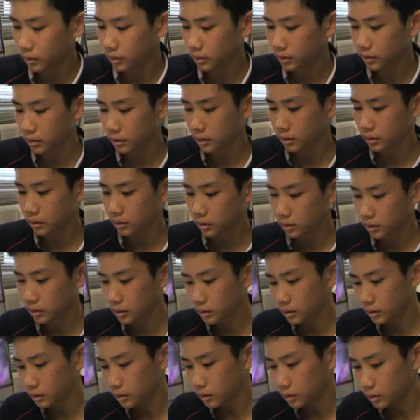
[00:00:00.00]
Evidently,
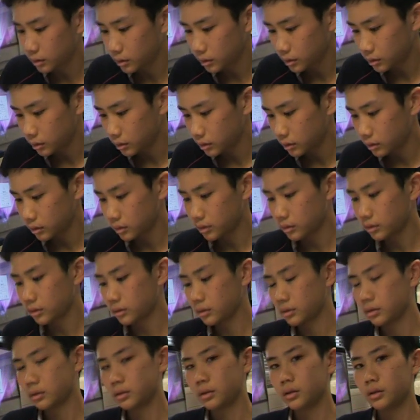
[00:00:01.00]
breaking the
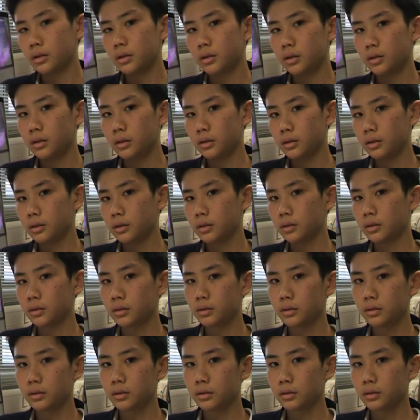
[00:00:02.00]
180-degree rule
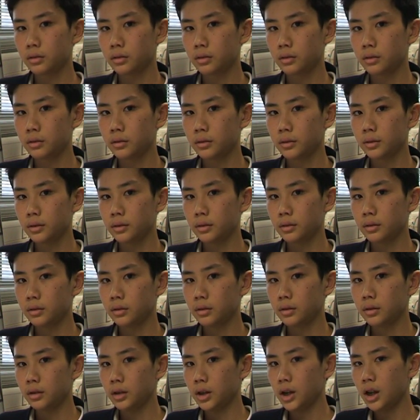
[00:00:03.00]
confuses the audience,
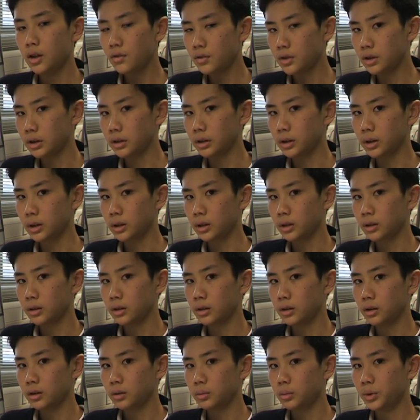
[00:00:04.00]
and that's
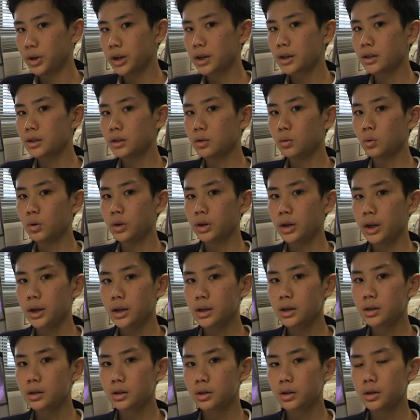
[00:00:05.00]
why you need to follow it.
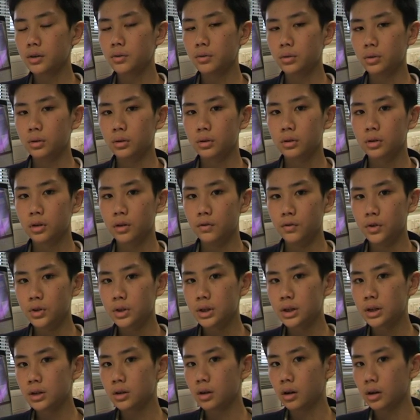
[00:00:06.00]
That's all
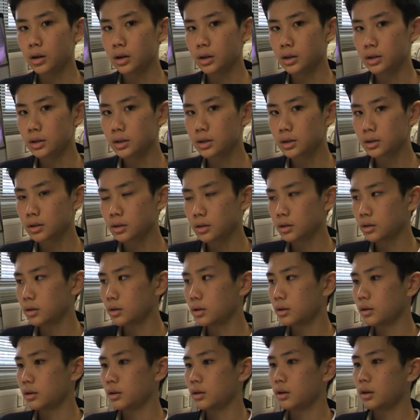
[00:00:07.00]
for 180-degree rule.
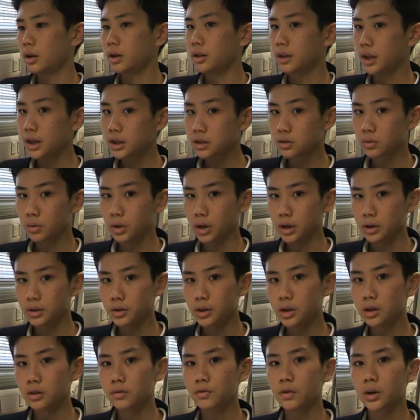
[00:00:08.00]
Now we're
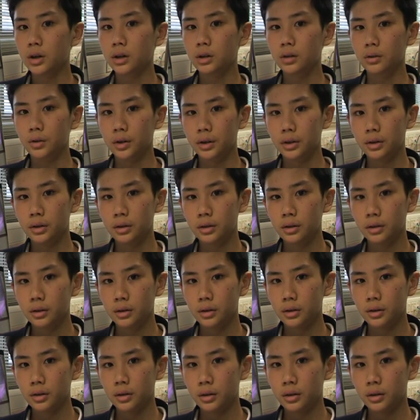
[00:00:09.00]
going to move on to our next film technique.